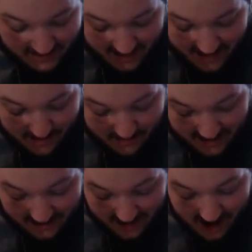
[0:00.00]
him
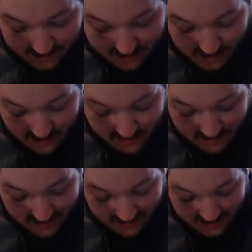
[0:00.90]
and
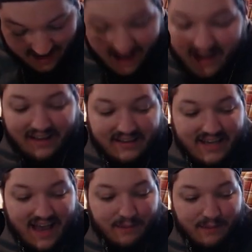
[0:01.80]
Ongo got
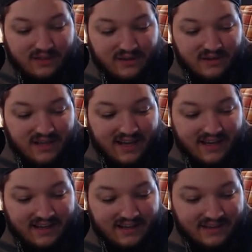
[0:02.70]
captured
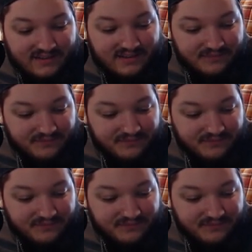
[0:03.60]
and